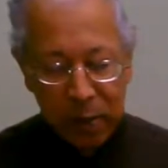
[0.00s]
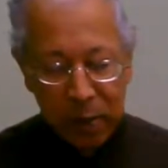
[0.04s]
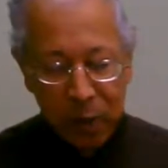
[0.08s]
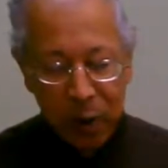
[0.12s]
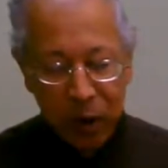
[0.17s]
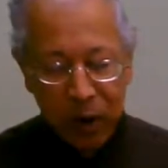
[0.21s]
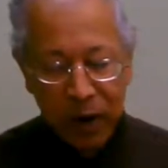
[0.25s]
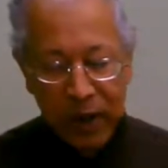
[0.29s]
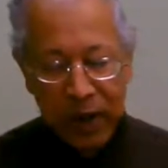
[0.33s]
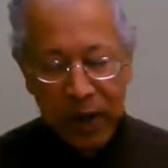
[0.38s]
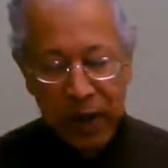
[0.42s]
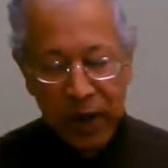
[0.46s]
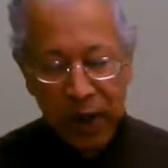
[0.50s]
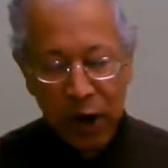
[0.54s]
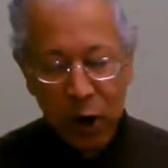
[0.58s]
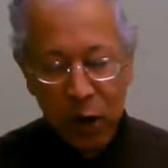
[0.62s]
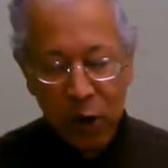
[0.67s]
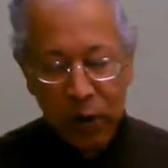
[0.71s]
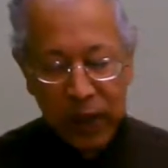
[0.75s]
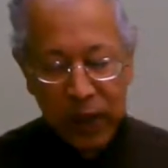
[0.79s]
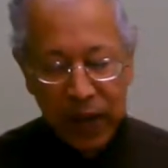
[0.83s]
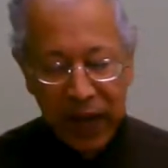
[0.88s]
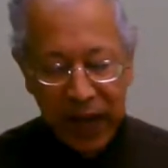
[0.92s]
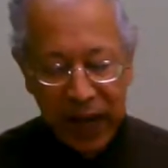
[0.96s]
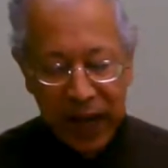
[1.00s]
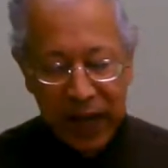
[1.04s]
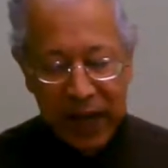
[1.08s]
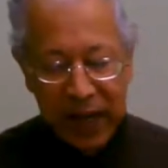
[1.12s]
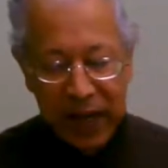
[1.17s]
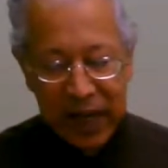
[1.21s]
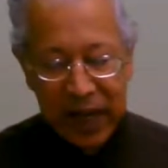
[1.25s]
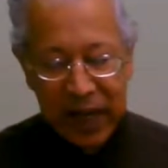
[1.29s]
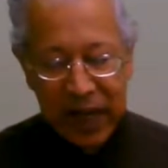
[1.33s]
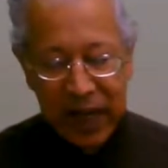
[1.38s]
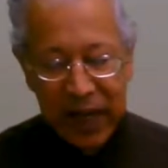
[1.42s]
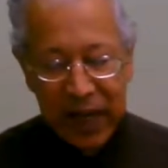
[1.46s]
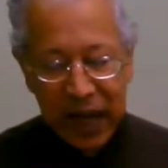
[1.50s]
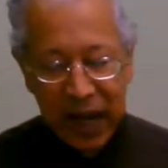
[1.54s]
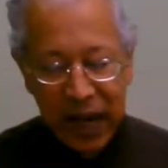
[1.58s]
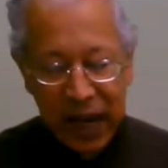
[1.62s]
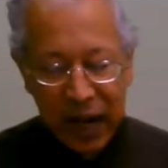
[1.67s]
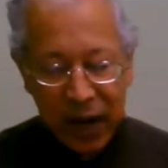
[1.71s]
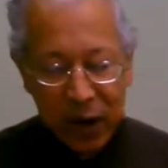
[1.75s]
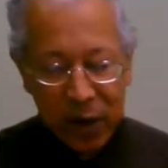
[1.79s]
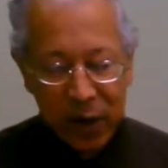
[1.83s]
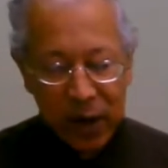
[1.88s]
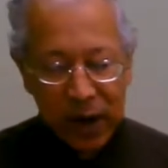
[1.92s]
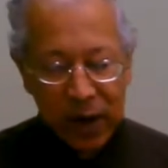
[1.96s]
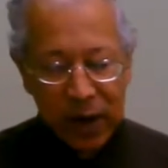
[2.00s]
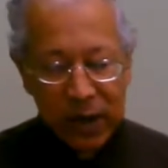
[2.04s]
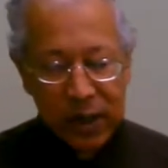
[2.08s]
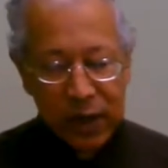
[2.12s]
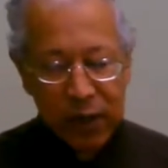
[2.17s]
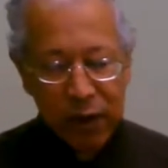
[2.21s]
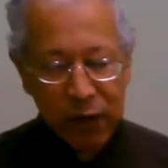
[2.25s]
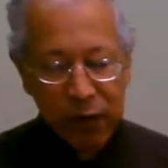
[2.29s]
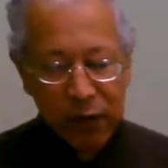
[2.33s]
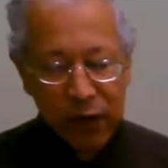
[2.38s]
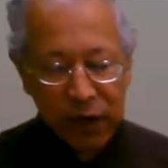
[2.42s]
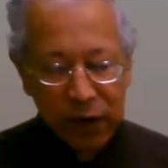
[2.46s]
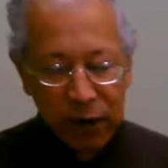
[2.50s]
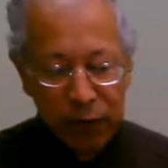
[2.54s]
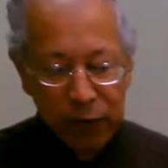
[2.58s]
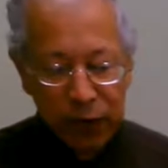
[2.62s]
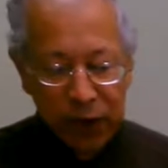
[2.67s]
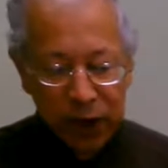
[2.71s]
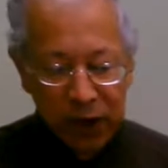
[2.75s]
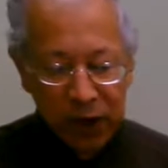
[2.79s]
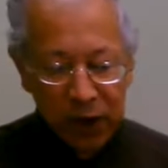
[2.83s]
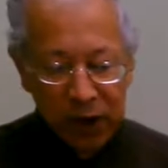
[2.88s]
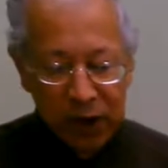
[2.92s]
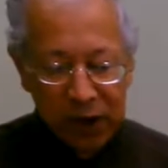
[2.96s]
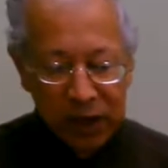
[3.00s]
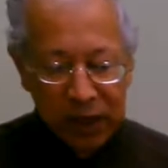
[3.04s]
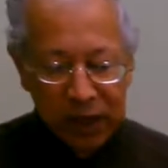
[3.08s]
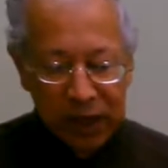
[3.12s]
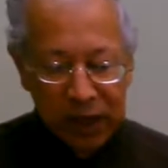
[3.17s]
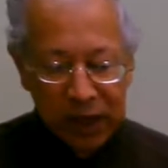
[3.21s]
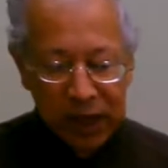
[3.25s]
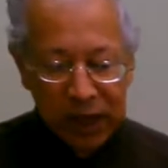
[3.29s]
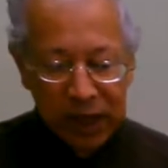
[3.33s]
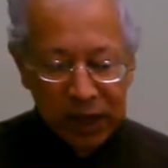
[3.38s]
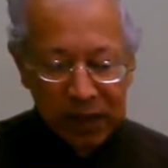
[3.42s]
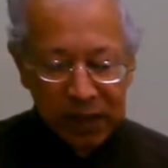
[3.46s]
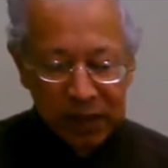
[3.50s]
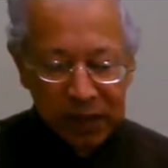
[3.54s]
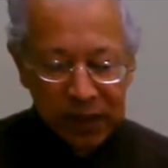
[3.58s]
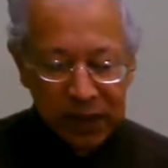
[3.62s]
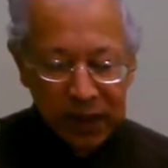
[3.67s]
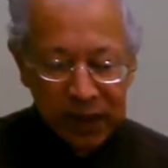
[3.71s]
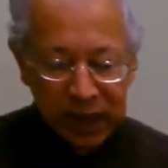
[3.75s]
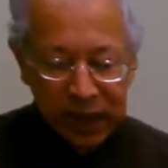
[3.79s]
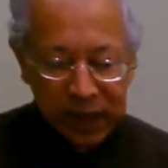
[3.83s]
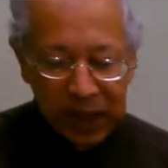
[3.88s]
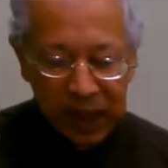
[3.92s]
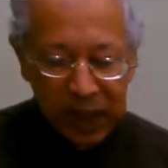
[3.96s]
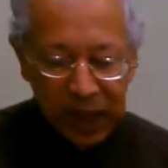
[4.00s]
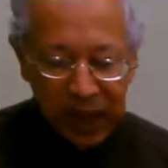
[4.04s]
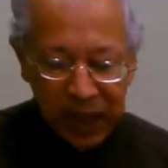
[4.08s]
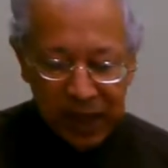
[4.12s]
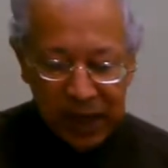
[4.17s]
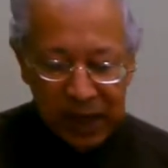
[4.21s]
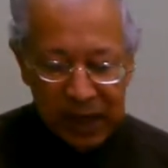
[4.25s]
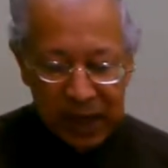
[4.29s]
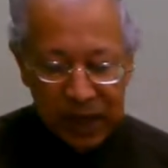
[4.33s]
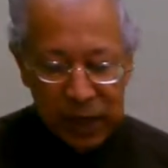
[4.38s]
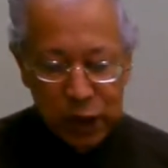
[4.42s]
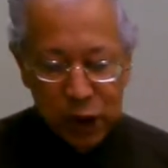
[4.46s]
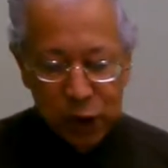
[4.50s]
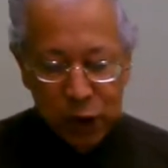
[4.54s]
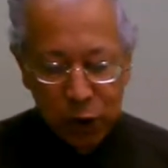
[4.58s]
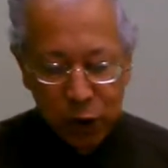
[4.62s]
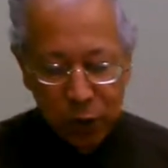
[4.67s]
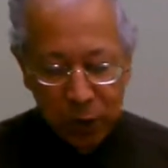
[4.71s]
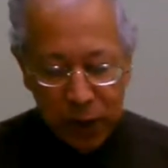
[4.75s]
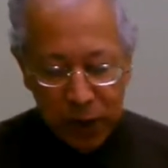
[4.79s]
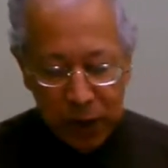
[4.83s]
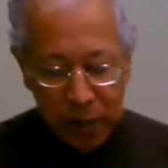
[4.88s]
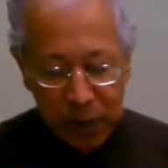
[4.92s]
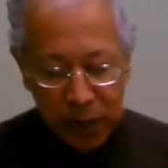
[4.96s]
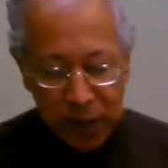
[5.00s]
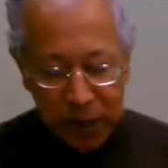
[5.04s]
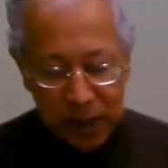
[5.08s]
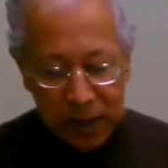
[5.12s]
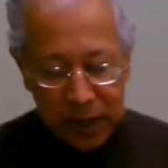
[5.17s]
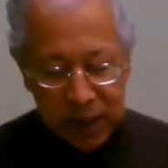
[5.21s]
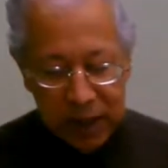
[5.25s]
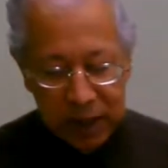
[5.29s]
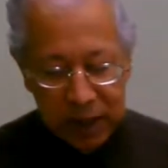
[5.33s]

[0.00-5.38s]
pointing out any areas of difficulty and disagreement.